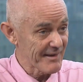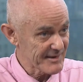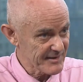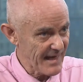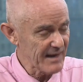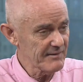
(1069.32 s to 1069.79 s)

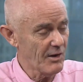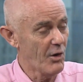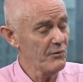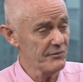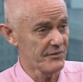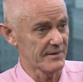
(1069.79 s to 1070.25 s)

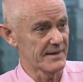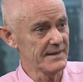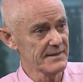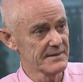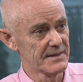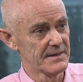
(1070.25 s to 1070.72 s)

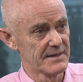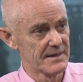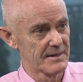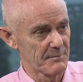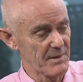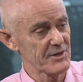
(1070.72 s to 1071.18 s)
hopefully
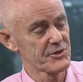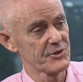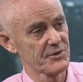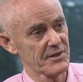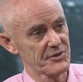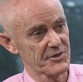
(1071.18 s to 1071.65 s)
make
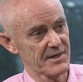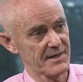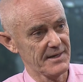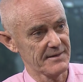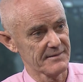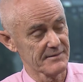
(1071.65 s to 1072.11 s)
sure that your
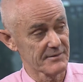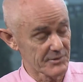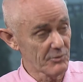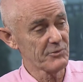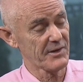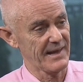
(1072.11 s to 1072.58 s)
kids
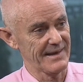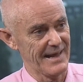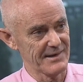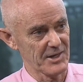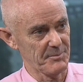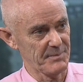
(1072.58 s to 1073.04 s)
don't
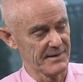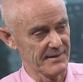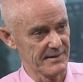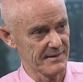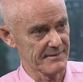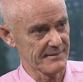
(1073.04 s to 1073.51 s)
end up
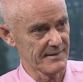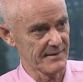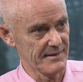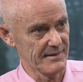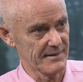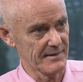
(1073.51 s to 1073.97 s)

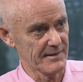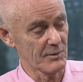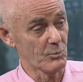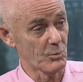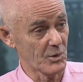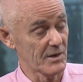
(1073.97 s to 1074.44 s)
in
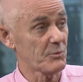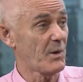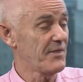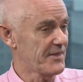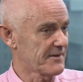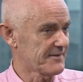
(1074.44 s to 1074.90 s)
a world
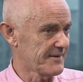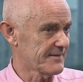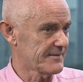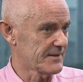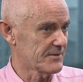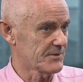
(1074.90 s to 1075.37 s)
when they're
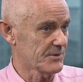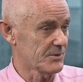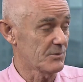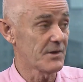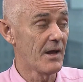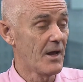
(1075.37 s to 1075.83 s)
60 years
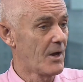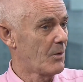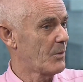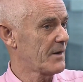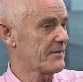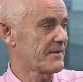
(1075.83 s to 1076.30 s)
old,
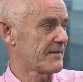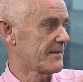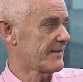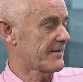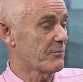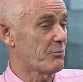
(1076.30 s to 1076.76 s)
where
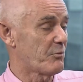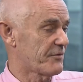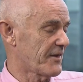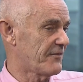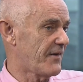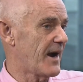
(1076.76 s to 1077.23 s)

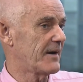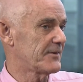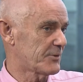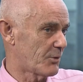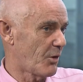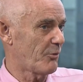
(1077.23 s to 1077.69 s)
the
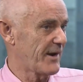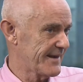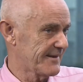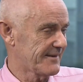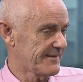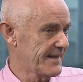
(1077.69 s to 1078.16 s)
fires are
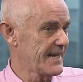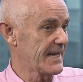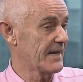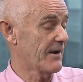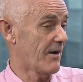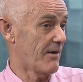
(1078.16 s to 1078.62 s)
already
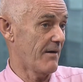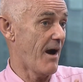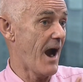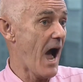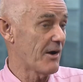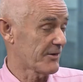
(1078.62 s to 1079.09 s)
seeing
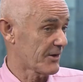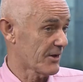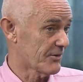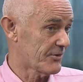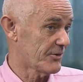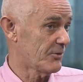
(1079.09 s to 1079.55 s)
are out of
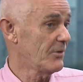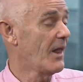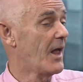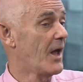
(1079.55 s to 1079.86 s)
control,